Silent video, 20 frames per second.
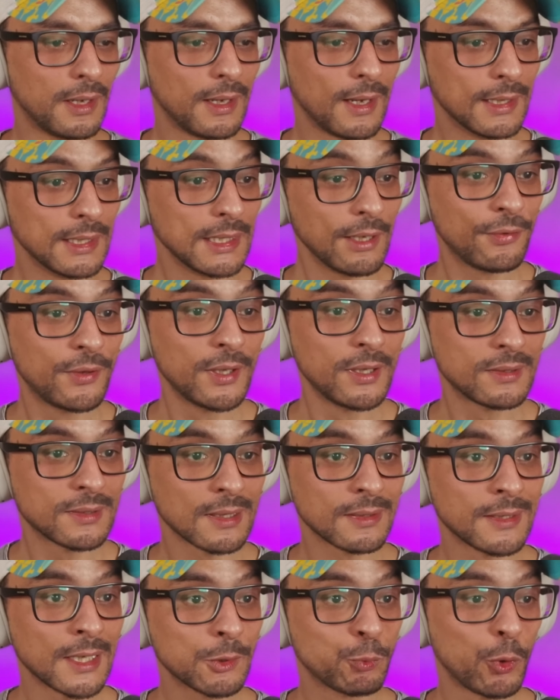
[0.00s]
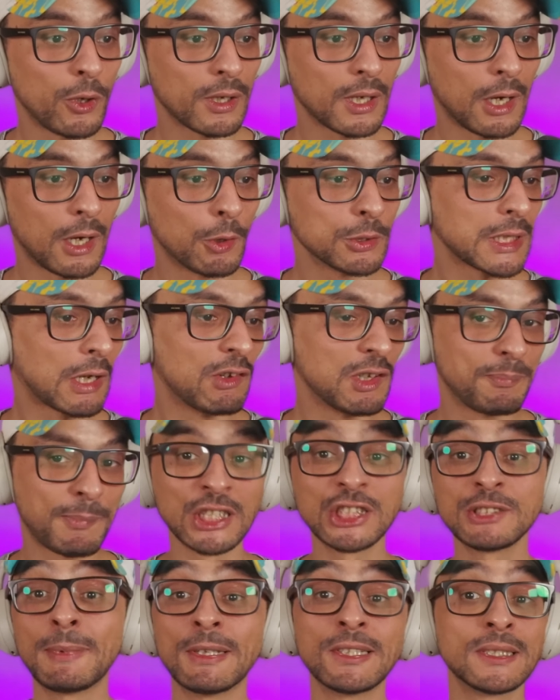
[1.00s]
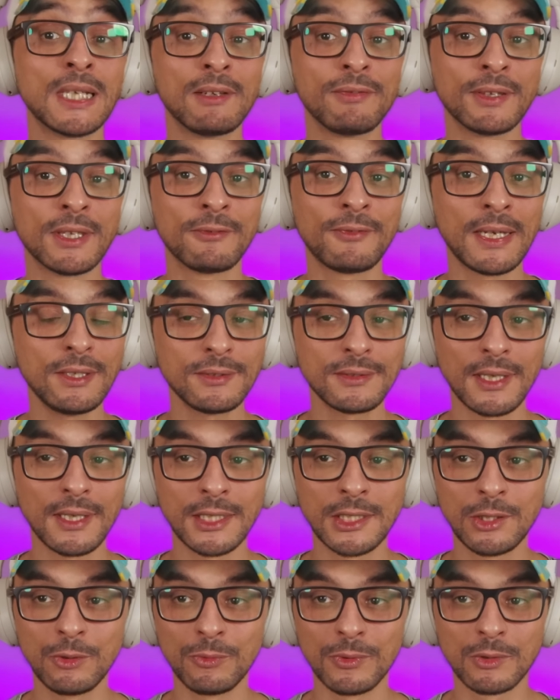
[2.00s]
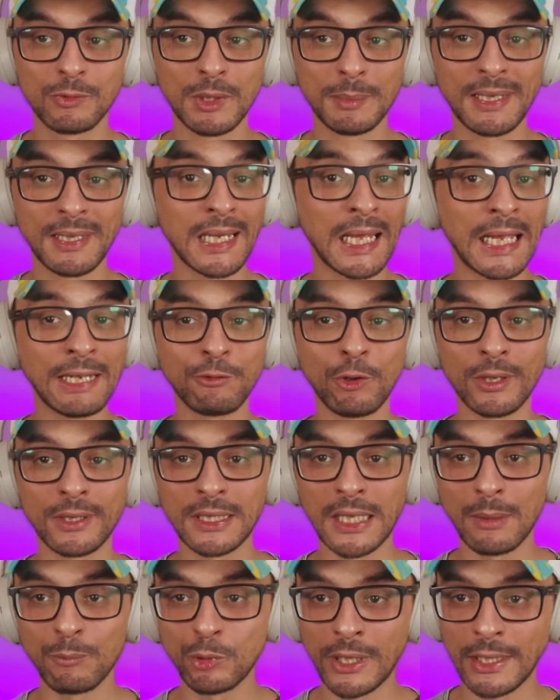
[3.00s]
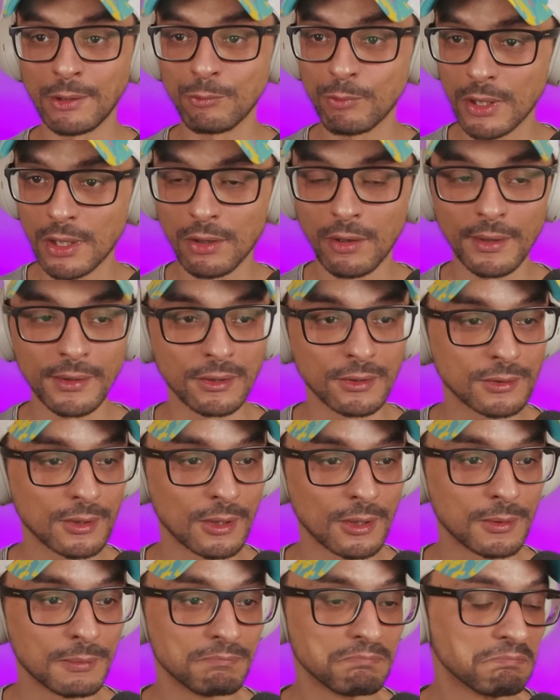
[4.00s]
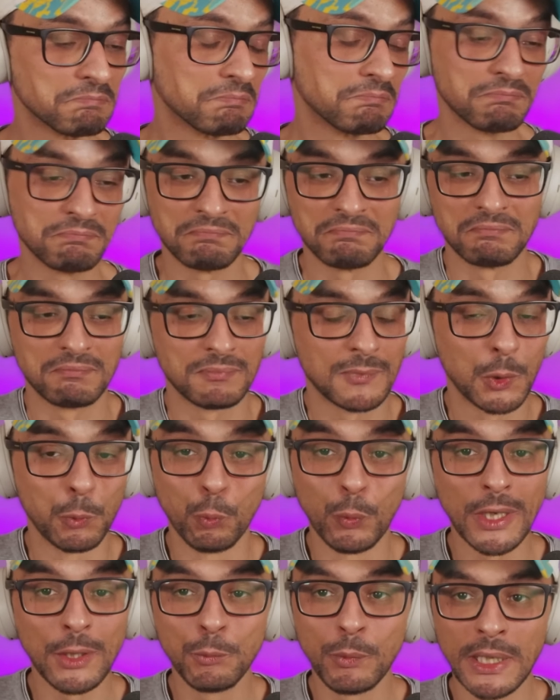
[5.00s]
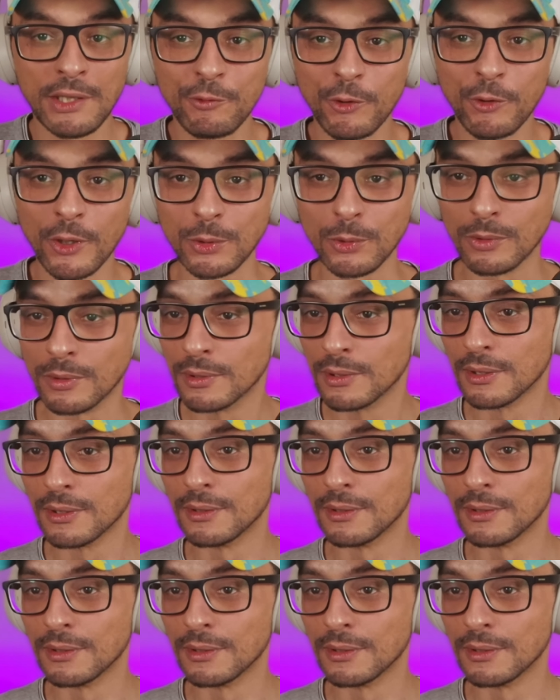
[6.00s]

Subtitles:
And if this does not work out, I will punch myself in the face and it will be live on camera and recorded. So win-win for you.